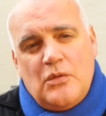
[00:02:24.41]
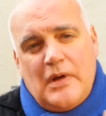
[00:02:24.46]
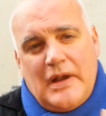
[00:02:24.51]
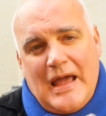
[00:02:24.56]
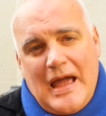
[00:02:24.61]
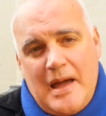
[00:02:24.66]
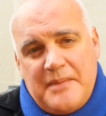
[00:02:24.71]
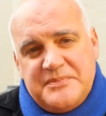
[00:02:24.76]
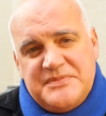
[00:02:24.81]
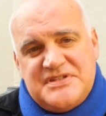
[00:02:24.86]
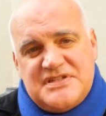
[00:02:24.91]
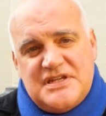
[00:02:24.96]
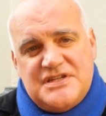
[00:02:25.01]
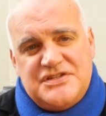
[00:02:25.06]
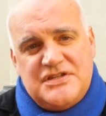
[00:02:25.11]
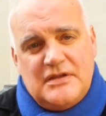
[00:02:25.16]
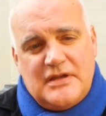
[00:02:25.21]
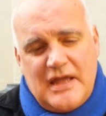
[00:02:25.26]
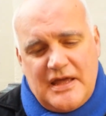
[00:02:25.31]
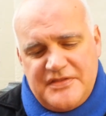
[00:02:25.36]
what happens
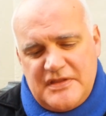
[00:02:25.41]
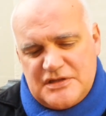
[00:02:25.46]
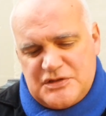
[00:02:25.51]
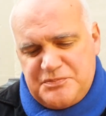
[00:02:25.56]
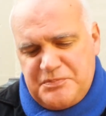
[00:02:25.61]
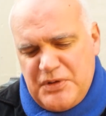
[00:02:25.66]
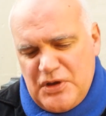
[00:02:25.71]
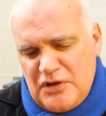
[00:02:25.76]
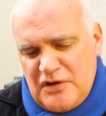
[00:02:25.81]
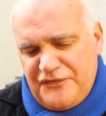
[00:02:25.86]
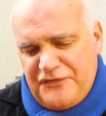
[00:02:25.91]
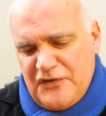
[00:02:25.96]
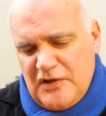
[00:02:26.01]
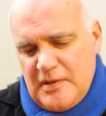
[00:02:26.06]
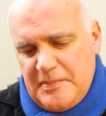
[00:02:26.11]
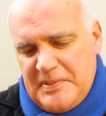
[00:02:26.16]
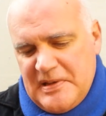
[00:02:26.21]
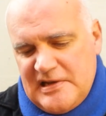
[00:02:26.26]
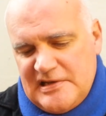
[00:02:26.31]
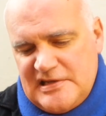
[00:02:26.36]
is you get this
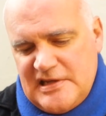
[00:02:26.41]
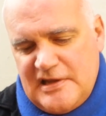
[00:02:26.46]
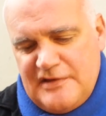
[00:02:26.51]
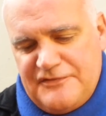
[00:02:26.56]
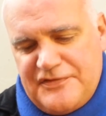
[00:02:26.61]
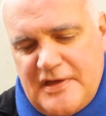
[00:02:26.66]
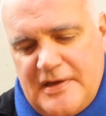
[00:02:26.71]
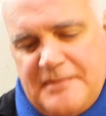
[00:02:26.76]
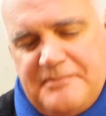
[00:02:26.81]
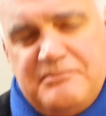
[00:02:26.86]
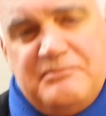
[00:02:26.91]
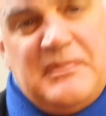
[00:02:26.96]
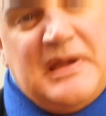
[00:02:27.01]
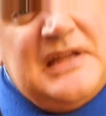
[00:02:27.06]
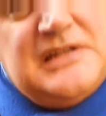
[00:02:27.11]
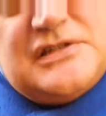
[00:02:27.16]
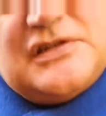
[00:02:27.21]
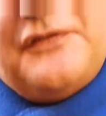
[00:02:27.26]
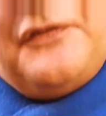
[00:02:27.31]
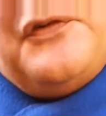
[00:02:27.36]
beautiful ability of the
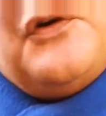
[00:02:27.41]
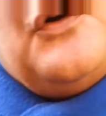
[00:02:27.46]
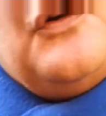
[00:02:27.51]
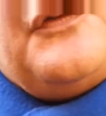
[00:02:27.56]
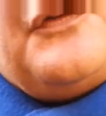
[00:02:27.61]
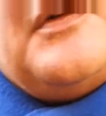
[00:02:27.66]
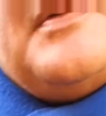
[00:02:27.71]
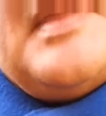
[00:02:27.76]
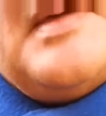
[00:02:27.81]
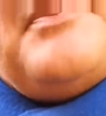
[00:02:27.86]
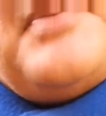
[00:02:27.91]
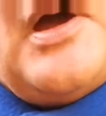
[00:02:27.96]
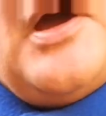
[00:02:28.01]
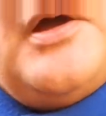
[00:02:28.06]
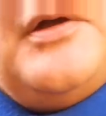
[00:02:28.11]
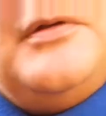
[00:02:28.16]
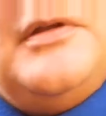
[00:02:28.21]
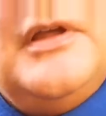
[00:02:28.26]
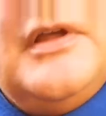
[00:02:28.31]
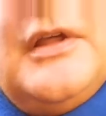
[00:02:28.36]
meat to fall from the
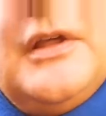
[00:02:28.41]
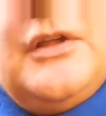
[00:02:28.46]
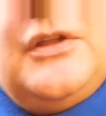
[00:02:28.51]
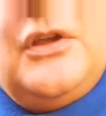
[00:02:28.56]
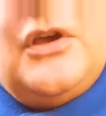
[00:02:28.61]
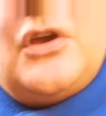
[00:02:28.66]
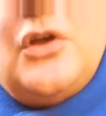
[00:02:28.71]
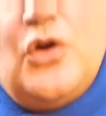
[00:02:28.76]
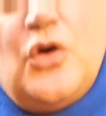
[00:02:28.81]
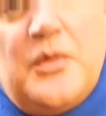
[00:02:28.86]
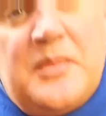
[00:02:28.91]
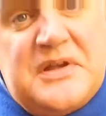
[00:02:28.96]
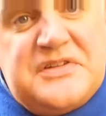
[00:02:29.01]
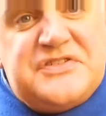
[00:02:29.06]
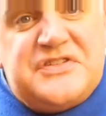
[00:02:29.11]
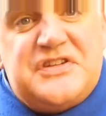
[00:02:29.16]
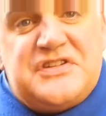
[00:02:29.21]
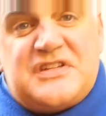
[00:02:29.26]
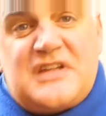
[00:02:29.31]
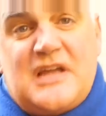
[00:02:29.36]
bone. You can
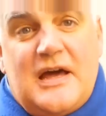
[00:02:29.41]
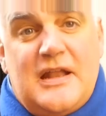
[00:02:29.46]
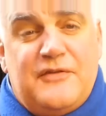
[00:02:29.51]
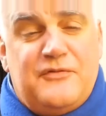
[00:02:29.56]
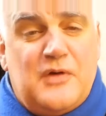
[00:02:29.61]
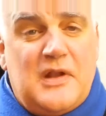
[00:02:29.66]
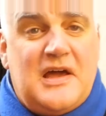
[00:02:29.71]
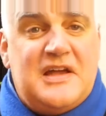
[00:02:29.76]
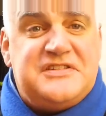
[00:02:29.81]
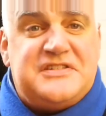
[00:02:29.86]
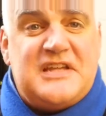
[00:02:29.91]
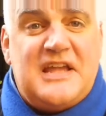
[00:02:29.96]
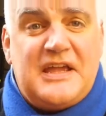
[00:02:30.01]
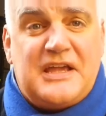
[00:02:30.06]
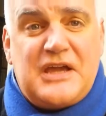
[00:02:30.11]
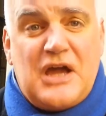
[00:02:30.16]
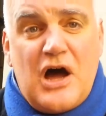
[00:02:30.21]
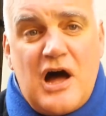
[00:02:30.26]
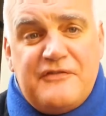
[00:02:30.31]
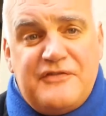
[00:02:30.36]
almost just kind of, well, I say
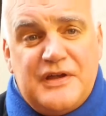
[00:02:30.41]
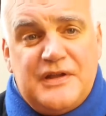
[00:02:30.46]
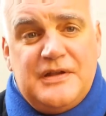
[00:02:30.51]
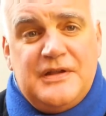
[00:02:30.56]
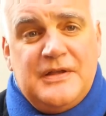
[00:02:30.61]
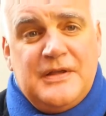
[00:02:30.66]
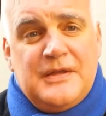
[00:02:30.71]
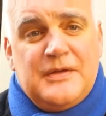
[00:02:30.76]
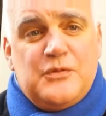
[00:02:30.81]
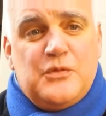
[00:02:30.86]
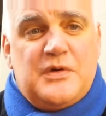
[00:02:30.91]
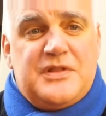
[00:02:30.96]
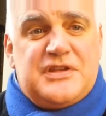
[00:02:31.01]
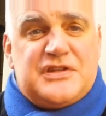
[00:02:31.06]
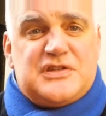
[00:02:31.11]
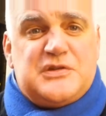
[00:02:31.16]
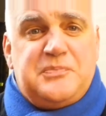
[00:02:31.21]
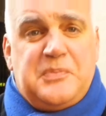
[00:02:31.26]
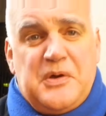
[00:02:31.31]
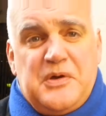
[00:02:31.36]
carve it with
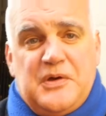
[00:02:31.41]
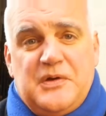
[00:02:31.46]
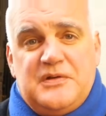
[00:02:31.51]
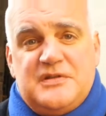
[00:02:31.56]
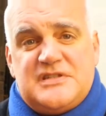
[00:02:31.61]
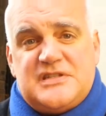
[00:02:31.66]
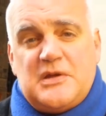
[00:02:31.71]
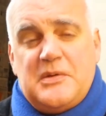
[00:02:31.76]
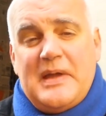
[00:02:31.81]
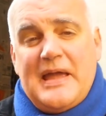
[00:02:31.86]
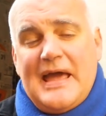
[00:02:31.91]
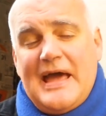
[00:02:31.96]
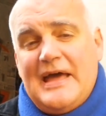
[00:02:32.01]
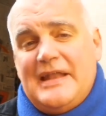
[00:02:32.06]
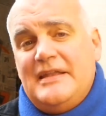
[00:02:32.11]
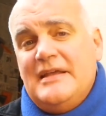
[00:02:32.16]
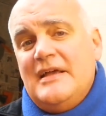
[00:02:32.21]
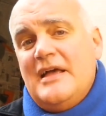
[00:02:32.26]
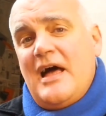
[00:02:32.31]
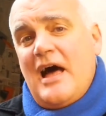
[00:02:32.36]
a spoon. So we
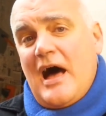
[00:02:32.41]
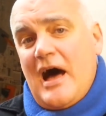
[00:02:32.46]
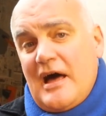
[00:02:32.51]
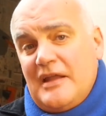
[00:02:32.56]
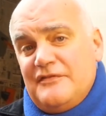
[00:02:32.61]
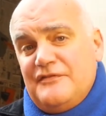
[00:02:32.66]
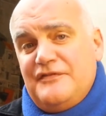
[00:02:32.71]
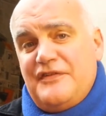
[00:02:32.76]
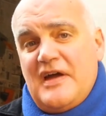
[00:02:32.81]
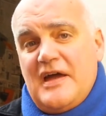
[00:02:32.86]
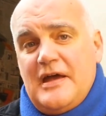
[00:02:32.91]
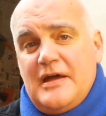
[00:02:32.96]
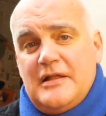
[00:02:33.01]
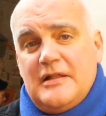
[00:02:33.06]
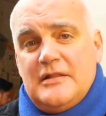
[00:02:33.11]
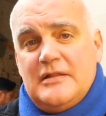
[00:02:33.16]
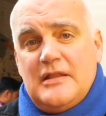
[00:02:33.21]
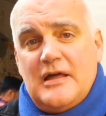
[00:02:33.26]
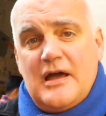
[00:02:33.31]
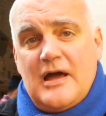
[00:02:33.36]
had
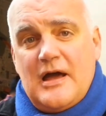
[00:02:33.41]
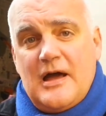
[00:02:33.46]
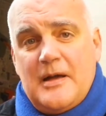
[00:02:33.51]
Huttonvale